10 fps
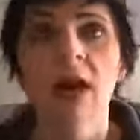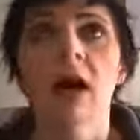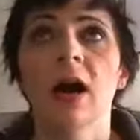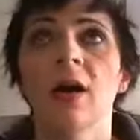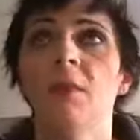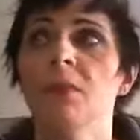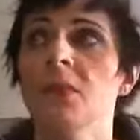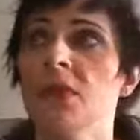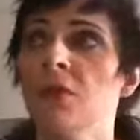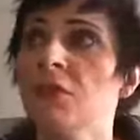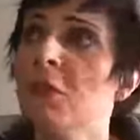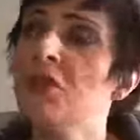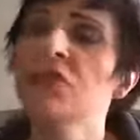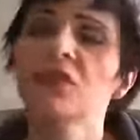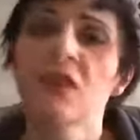The
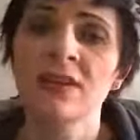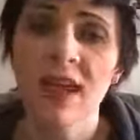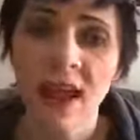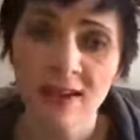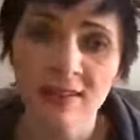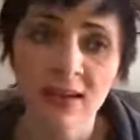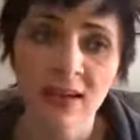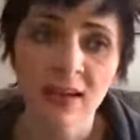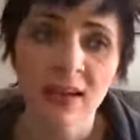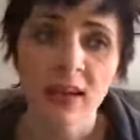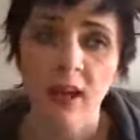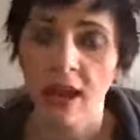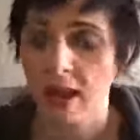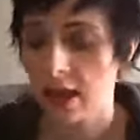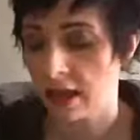information is fantastic,
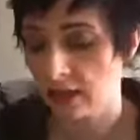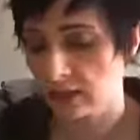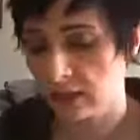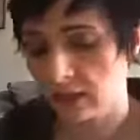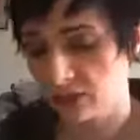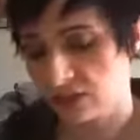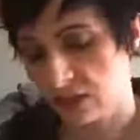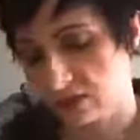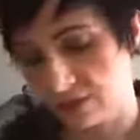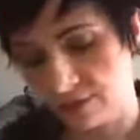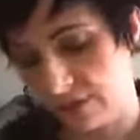and it's